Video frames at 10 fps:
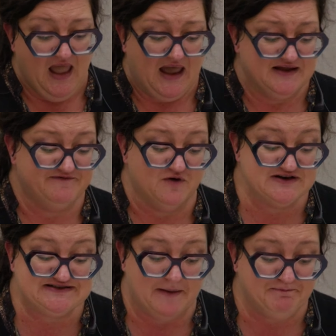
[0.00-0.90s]
And for
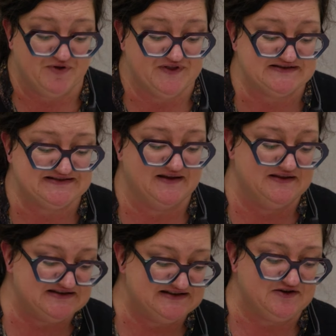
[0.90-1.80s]
example, this
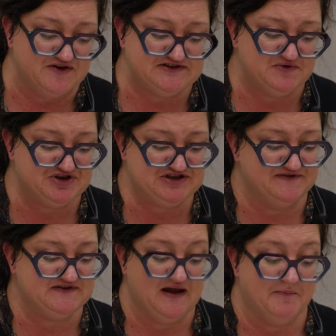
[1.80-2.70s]
is also a
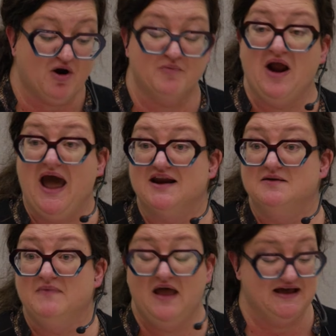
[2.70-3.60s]
shift. Barbara
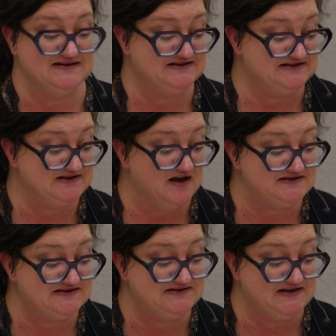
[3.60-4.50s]
Adam has
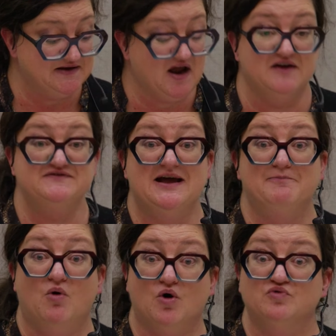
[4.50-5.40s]
discussed the kind of
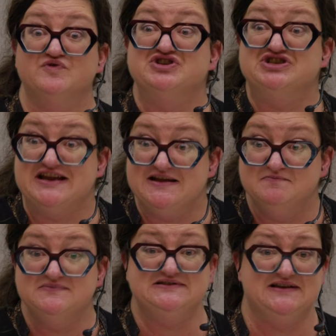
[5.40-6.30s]
temporal
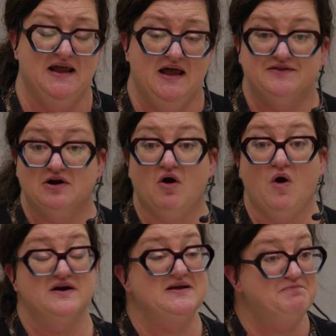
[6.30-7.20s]
regimes that are
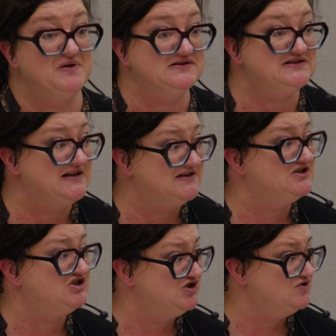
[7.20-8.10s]
already built
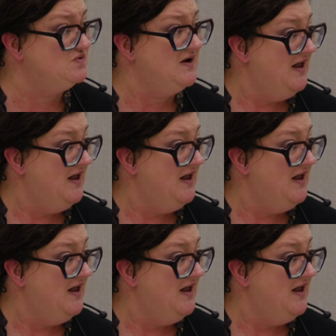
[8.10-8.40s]
into